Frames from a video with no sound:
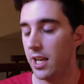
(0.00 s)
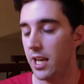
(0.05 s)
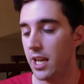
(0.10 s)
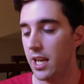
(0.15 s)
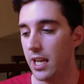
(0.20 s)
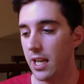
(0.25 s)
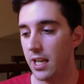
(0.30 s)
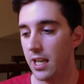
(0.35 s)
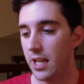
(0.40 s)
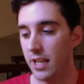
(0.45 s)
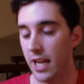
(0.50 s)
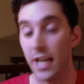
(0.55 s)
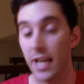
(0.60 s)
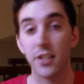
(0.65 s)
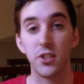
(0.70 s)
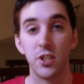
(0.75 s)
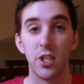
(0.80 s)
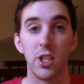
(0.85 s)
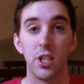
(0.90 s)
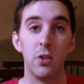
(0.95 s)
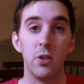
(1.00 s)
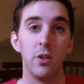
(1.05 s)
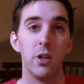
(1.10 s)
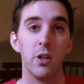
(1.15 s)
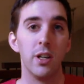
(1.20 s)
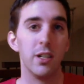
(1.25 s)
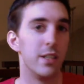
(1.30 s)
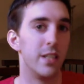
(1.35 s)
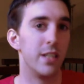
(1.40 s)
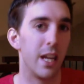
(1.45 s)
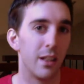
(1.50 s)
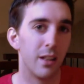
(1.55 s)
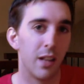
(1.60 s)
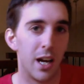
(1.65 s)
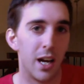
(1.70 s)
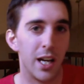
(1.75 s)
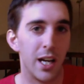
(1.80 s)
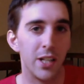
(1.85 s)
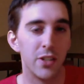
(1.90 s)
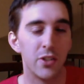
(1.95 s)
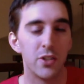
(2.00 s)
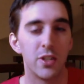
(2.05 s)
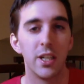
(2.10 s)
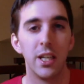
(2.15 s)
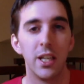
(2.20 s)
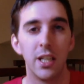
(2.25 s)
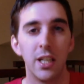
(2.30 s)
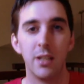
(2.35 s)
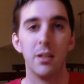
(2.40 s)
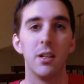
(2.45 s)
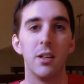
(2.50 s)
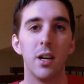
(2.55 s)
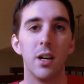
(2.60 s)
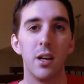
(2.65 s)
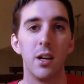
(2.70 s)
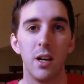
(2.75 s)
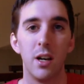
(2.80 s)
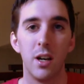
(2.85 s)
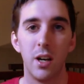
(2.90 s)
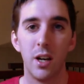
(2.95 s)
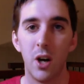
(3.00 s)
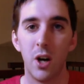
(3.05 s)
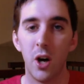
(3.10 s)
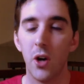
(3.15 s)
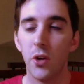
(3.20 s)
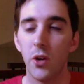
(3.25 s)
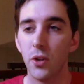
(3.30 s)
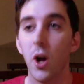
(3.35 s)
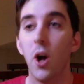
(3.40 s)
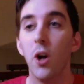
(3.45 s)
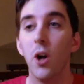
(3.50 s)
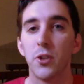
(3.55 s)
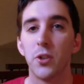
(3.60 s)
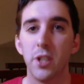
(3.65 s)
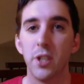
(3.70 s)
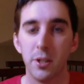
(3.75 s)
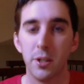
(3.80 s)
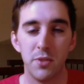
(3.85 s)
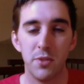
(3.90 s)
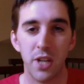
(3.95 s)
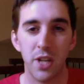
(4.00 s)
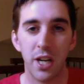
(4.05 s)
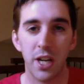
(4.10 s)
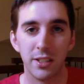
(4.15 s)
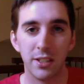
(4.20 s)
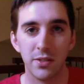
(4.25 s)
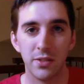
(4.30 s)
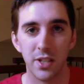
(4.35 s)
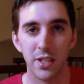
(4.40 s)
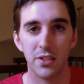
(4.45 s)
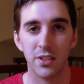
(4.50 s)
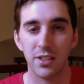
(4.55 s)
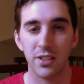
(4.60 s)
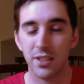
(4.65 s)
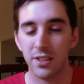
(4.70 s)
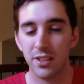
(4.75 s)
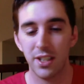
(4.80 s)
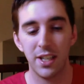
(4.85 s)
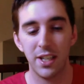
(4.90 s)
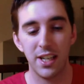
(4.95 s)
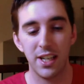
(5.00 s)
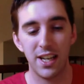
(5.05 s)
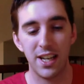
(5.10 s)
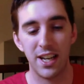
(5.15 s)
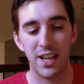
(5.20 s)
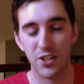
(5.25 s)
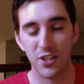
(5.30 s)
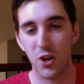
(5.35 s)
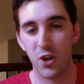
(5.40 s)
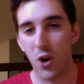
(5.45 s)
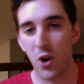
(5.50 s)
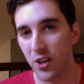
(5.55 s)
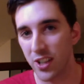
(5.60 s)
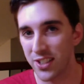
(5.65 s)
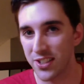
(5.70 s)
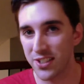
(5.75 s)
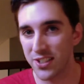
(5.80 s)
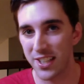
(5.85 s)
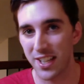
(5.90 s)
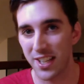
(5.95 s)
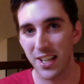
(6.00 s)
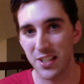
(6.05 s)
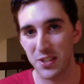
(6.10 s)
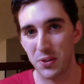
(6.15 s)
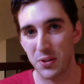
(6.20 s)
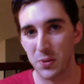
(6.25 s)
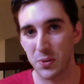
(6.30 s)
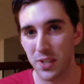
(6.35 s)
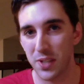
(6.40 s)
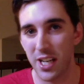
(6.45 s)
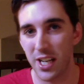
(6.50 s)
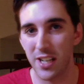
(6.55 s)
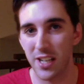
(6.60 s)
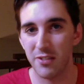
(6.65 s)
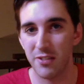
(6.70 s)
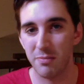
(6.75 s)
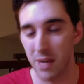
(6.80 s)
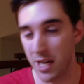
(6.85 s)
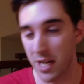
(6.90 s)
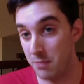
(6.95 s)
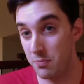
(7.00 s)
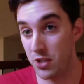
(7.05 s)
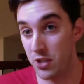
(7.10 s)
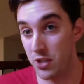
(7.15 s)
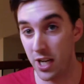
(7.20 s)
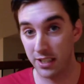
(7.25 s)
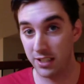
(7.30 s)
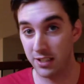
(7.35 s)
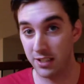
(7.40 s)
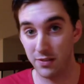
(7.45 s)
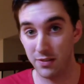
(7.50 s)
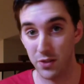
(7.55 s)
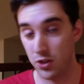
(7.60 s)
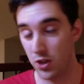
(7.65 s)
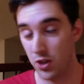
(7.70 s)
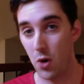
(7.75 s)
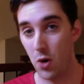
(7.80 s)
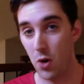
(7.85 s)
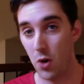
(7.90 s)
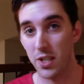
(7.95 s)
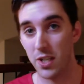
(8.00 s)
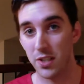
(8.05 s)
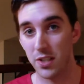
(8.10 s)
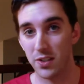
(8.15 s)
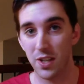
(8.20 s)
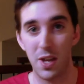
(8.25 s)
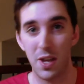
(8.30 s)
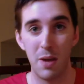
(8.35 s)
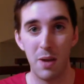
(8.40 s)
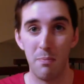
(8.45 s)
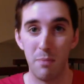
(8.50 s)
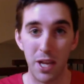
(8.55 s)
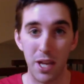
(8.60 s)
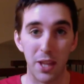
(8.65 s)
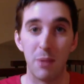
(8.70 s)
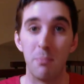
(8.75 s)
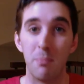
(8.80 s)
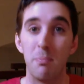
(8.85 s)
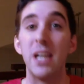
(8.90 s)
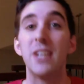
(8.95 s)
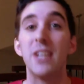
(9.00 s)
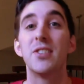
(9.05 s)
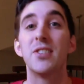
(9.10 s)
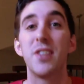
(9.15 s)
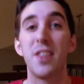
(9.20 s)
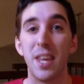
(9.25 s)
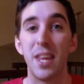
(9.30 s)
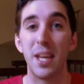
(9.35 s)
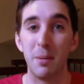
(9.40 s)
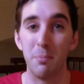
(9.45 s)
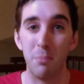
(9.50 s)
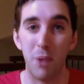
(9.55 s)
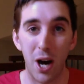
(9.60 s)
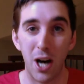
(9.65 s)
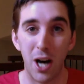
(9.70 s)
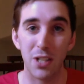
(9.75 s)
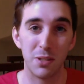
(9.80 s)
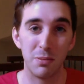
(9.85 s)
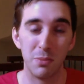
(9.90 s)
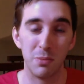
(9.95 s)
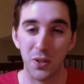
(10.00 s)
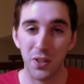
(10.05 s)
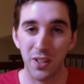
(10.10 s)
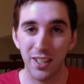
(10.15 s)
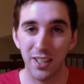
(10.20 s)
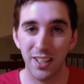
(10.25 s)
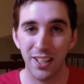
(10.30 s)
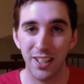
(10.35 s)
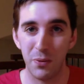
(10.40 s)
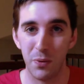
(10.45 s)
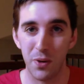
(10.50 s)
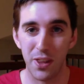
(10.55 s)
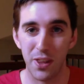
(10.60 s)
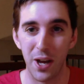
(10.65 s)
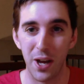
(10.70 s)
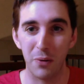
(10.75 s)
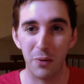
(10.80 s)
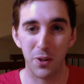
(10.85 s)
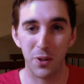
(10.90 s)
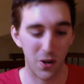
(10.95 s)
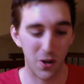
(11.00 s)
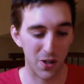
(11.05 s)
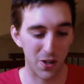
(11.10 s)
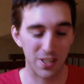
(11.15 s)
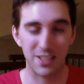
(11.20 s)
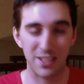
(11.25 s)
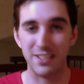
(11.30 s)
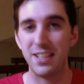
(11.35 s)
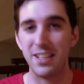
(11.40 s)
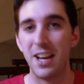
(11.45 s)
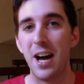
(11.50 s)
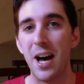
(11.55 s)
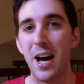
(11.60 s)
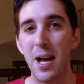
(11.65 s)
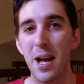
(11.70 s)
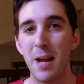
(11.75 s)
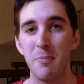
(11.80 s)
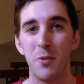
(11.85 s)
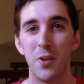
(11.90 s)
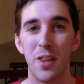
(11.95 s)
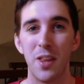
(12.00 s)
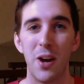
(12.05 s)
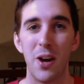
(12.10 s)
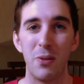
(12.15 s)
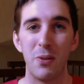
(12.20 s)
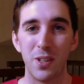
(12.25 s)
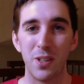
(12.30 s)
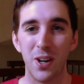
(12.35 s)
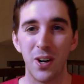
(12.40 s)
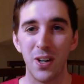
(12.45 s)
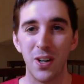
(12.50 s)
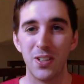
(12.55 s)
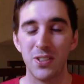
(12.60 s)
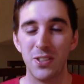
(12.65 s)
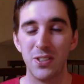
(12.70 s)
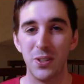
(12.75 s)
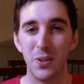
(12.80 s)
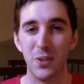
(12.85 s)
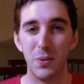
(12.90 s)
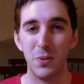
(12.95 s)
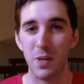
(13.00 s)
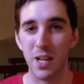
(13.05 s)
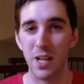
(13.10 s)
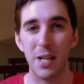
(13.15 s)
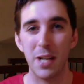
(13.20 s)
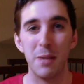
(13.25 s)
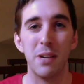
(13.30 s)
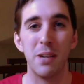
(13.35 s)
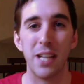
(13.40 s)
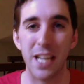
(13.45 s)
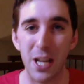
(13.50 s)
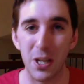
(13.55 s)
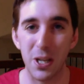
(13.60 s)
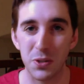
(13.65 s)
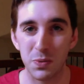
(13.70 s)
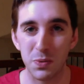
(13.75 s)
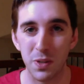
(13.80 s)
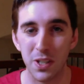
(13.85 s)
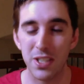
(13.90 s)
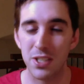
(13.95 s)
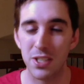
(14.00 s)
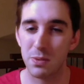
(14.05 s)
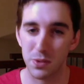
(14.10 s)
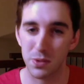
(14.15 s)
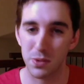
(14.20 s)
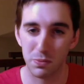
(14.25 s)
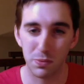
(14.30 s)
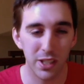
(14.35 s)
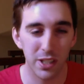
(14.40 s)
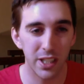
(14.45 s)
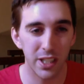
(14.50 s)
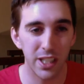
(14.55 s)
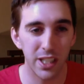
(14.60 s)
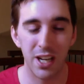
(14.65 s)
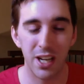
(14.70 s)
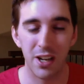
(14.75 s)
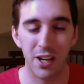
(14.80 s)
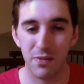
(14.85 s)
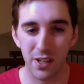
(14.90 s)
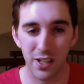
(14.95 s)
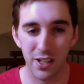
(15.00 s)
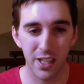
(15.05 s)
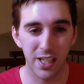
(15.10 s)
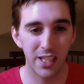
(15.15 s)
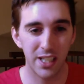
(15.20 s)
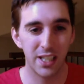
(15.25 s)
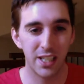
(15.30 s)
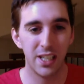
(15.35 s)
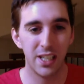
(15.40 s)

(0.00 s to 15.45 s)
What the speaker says: and execute on deadlines and alternate objectives. As an artist and as a creative, my objective is always make the best thing possible, without regard to time, without regard to what anybody else wants. It was really a very,